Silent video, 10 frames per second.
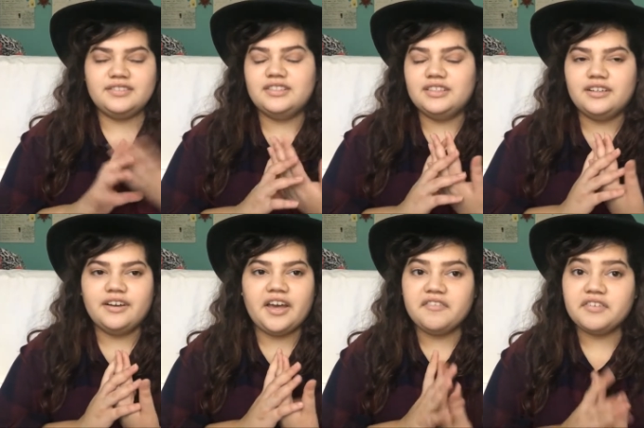you
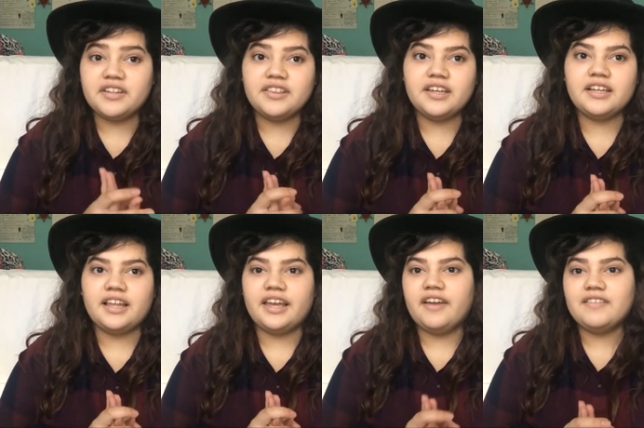know, everything.
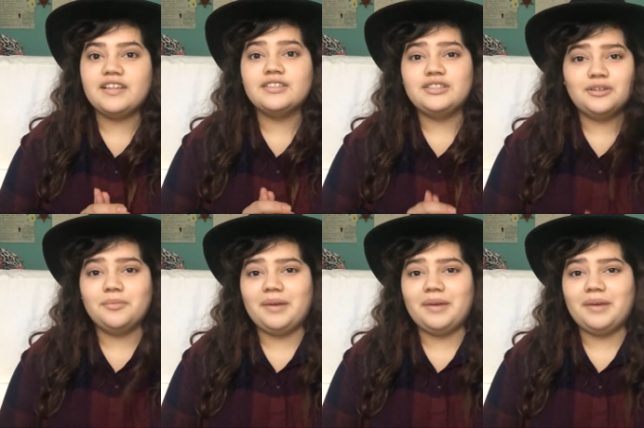Like everything is so